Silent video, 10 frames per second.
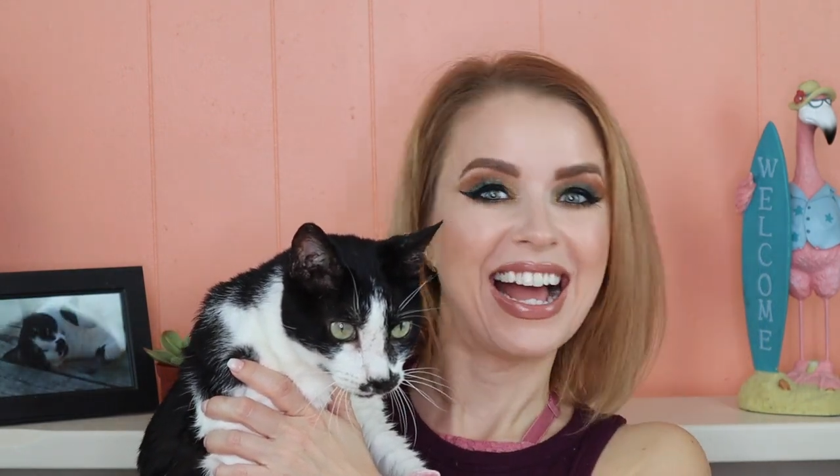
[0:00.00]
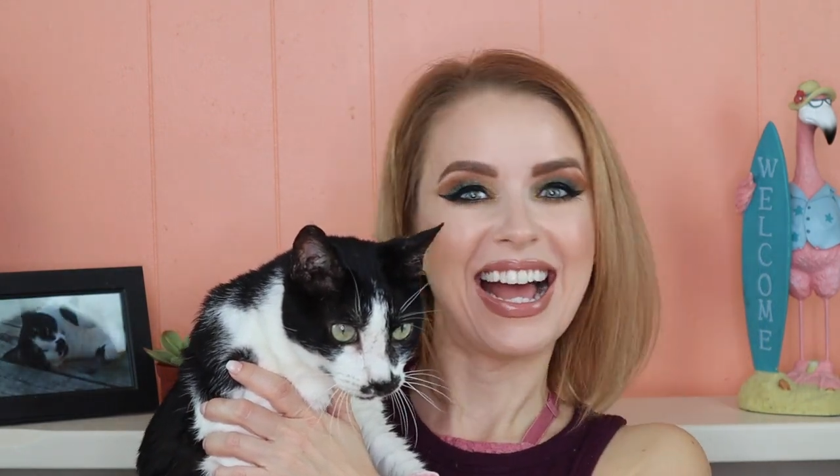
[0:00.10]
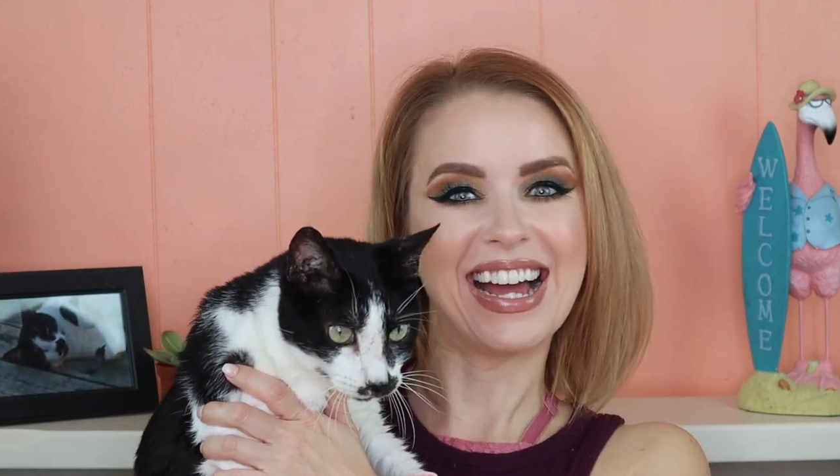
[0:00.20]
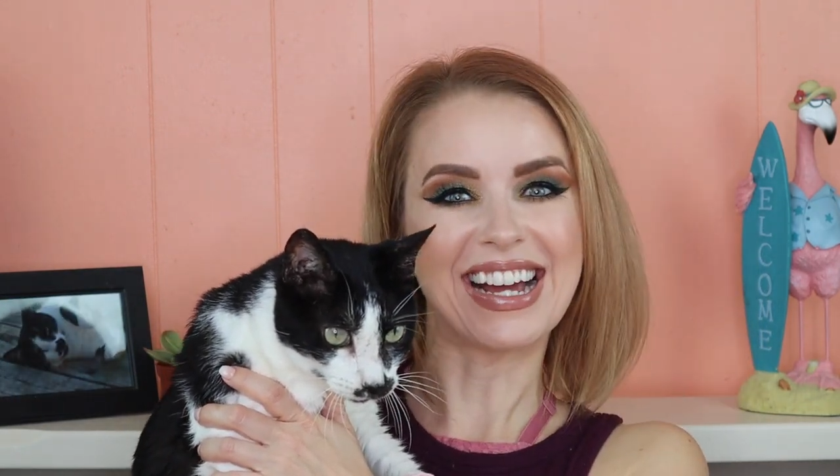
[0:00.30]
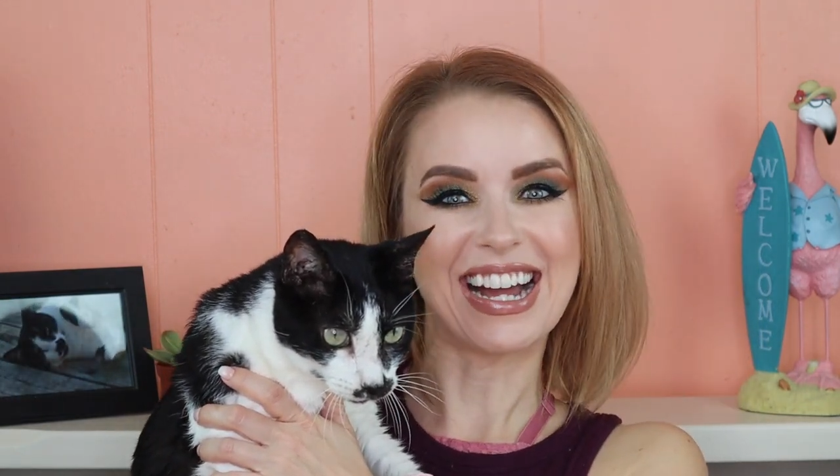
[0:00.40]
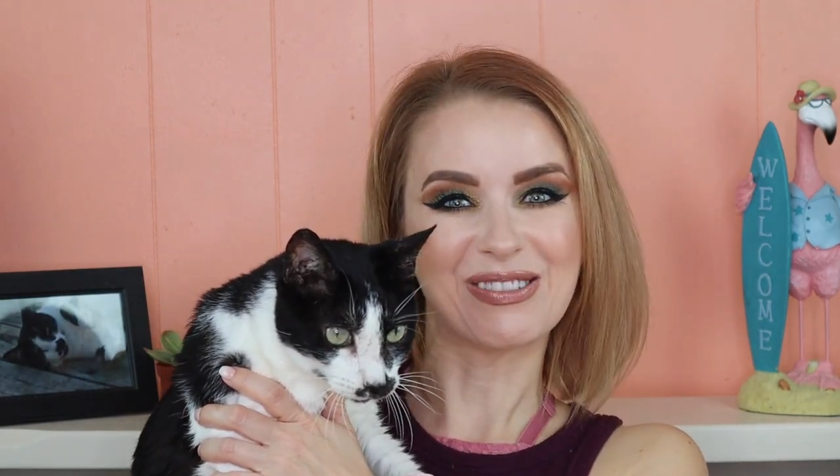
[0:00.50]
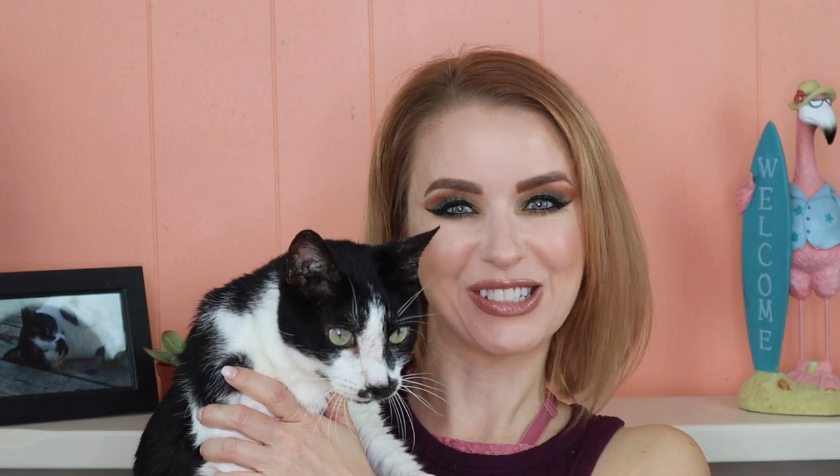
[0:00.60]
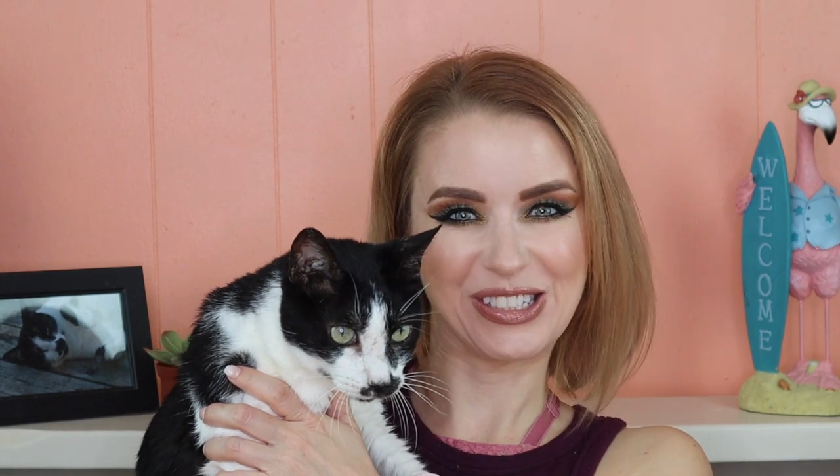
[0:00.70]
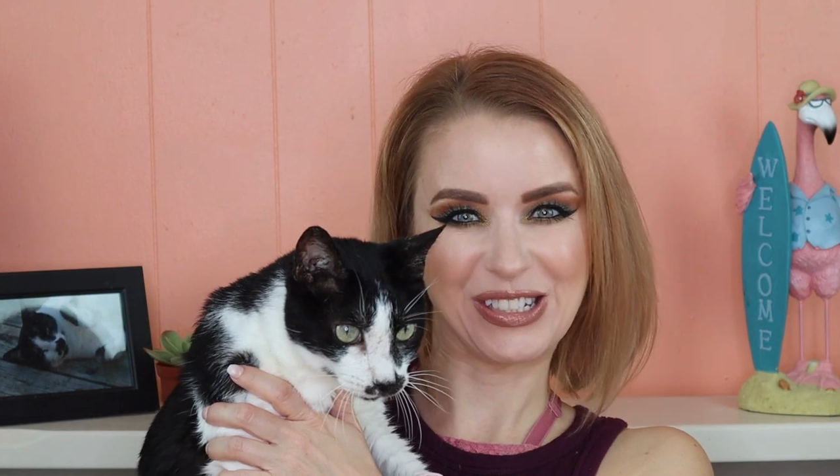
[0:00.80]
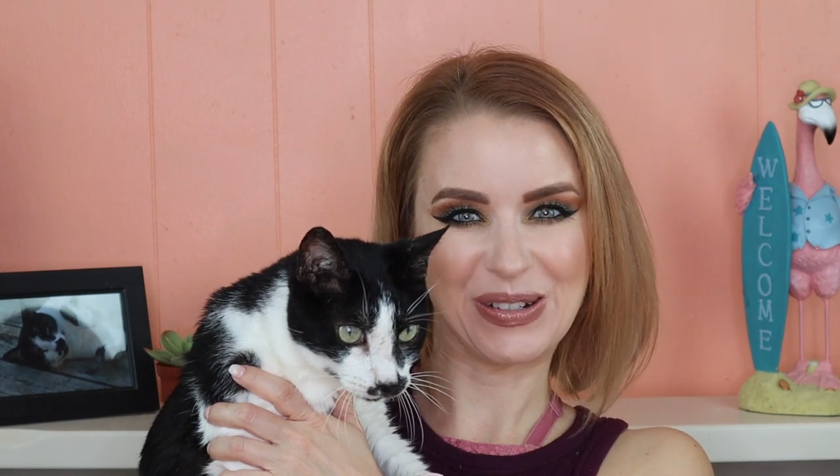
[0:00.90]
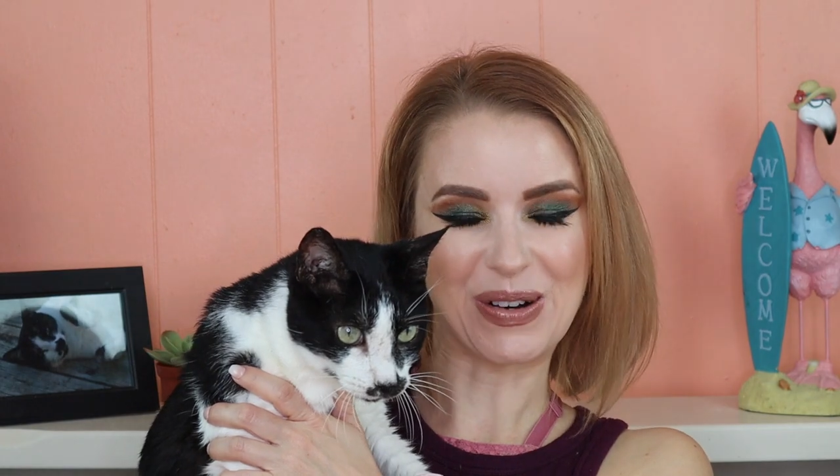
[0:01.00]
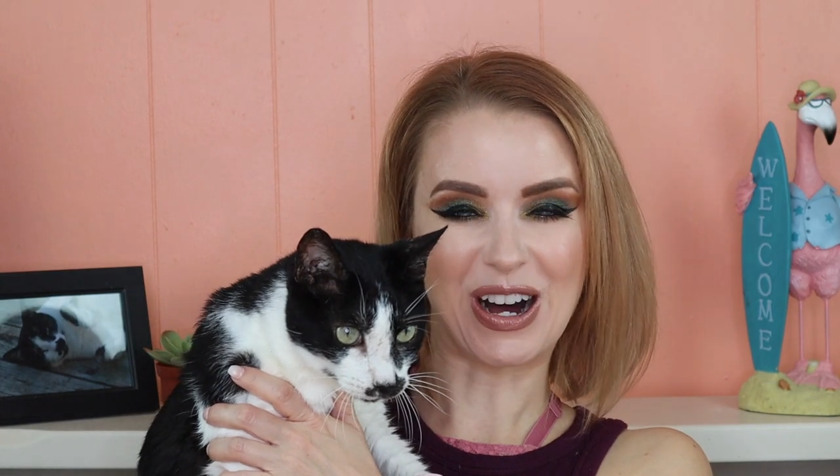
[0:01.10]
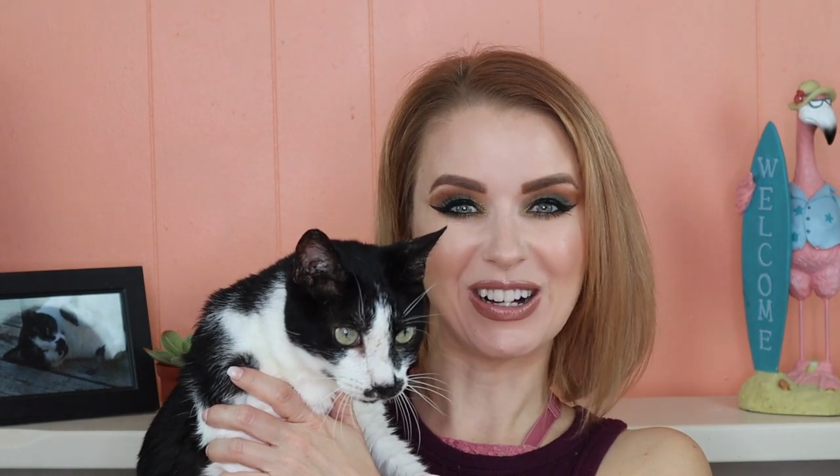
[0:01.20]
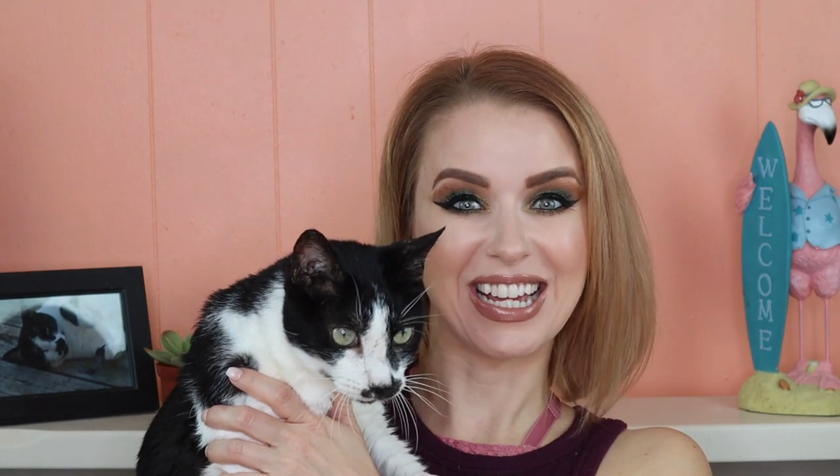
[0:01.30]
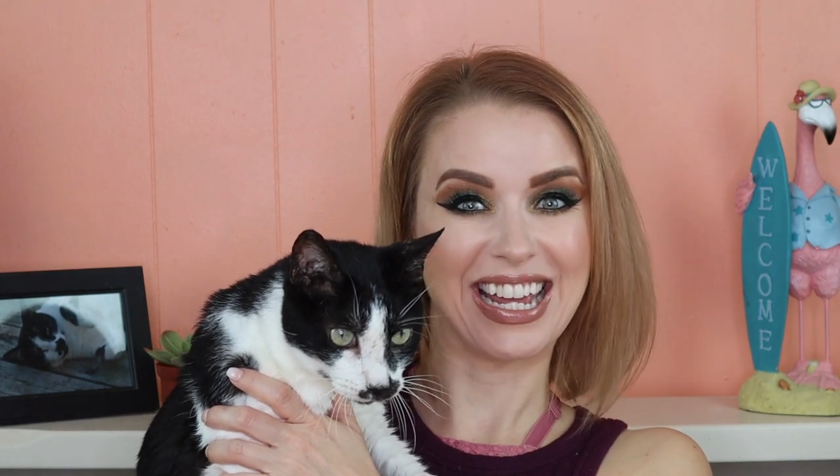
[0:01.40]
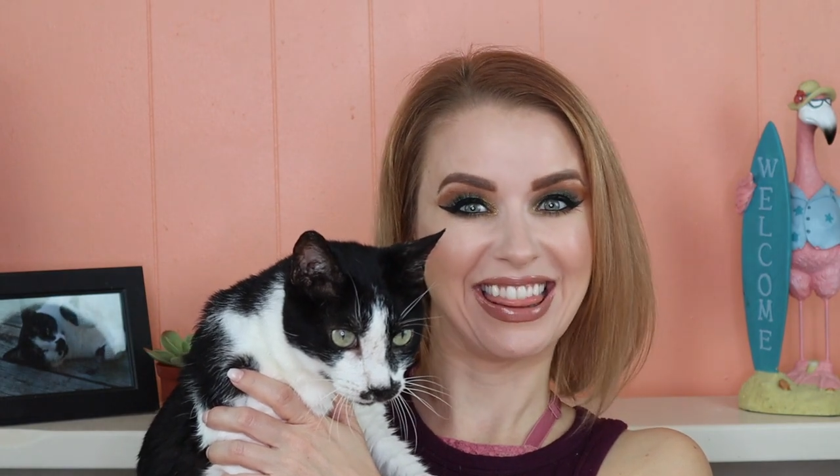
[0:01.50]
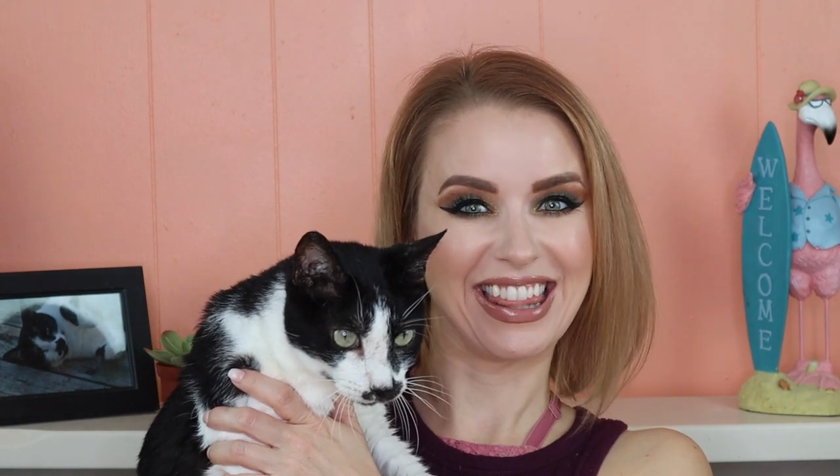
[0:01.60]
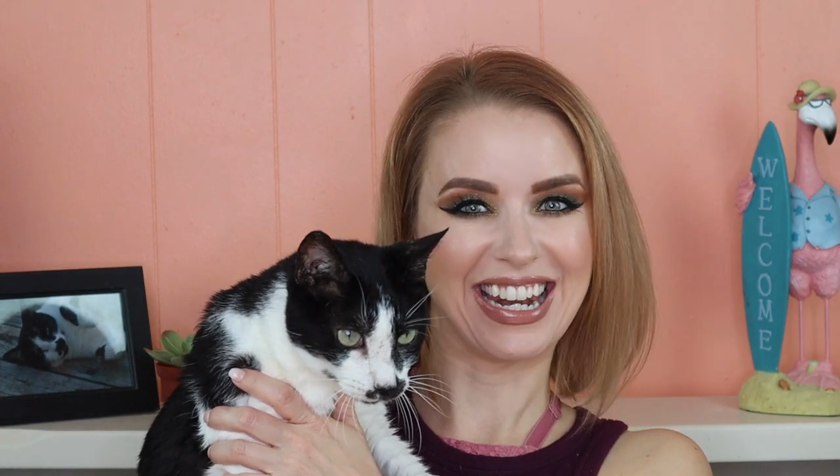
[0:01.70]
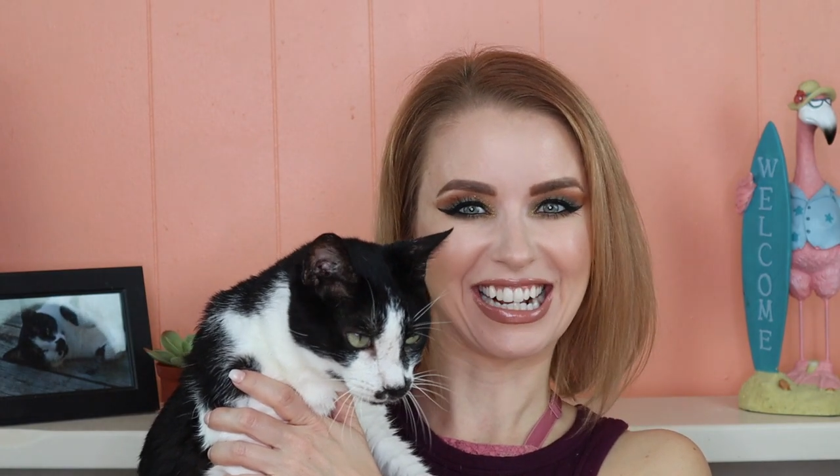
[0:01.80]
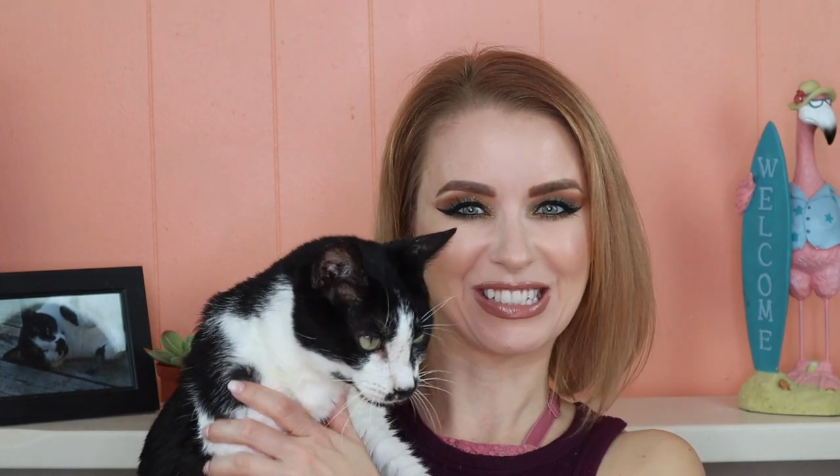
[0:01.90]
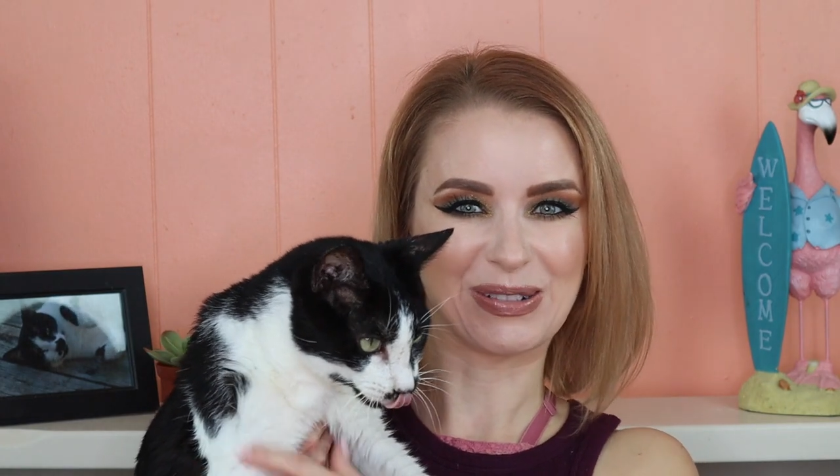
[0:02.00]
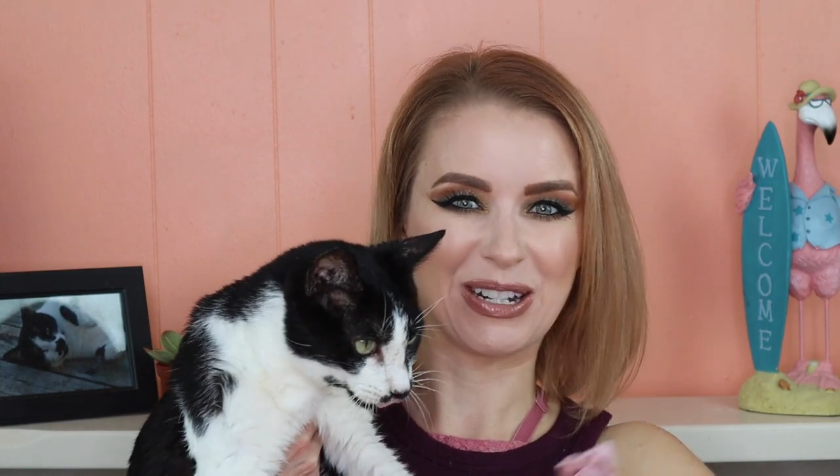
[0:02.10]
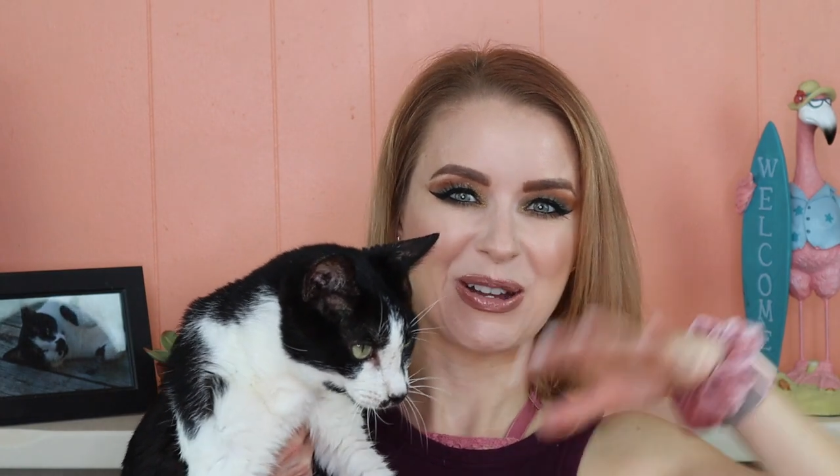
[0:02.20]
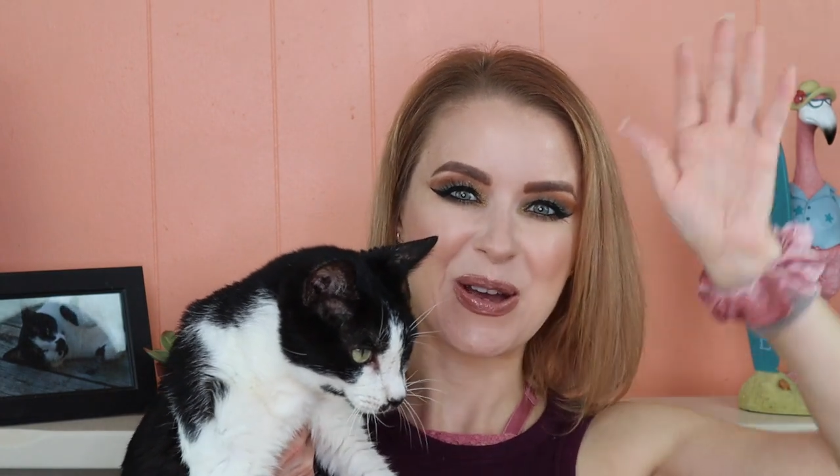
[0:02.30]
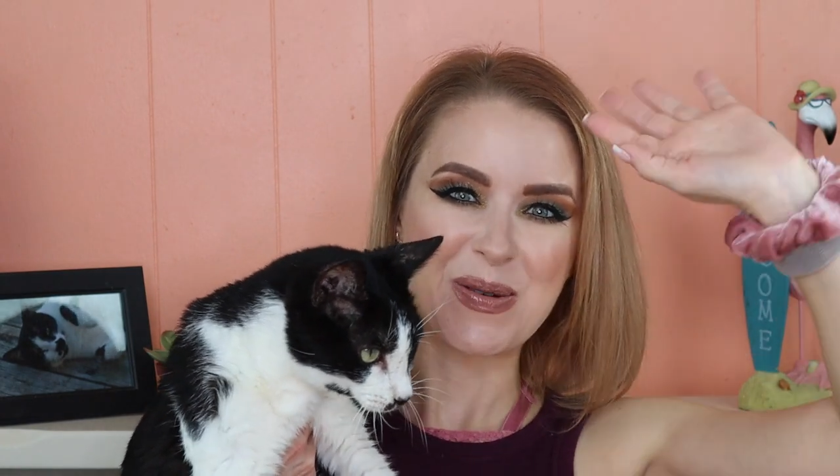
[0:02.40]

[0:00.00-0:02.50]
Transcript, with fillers: And I will see you all in the next one.